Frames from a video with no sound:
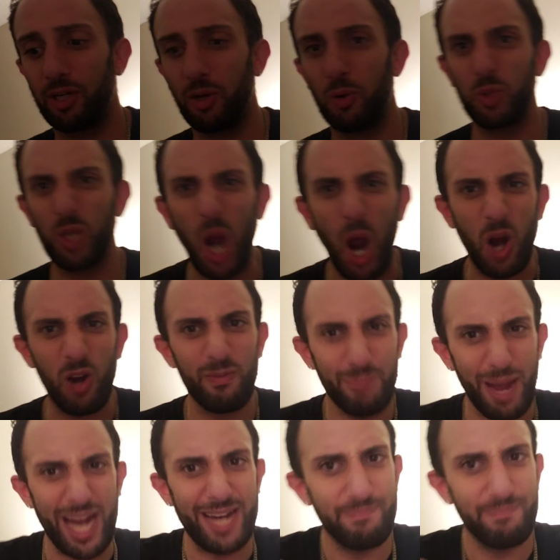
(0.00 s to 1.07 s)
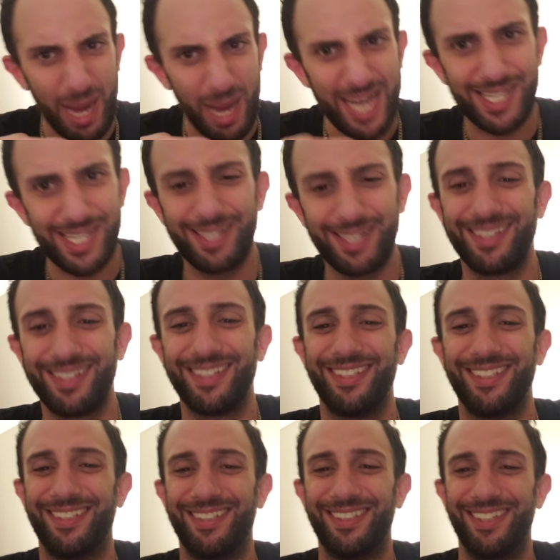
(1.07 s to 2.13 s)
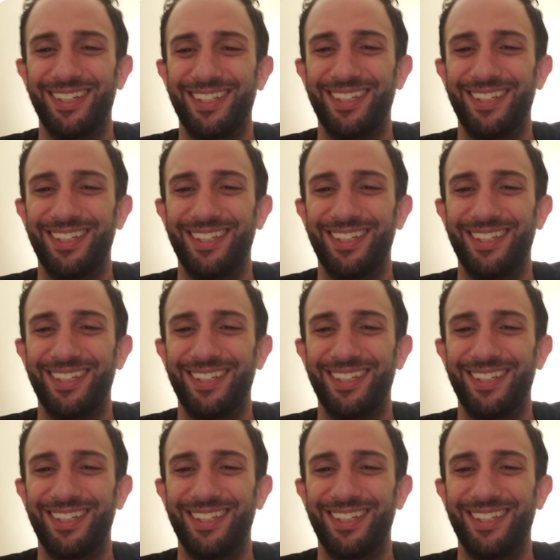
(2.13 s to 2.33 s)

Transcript: code car. Bye bye.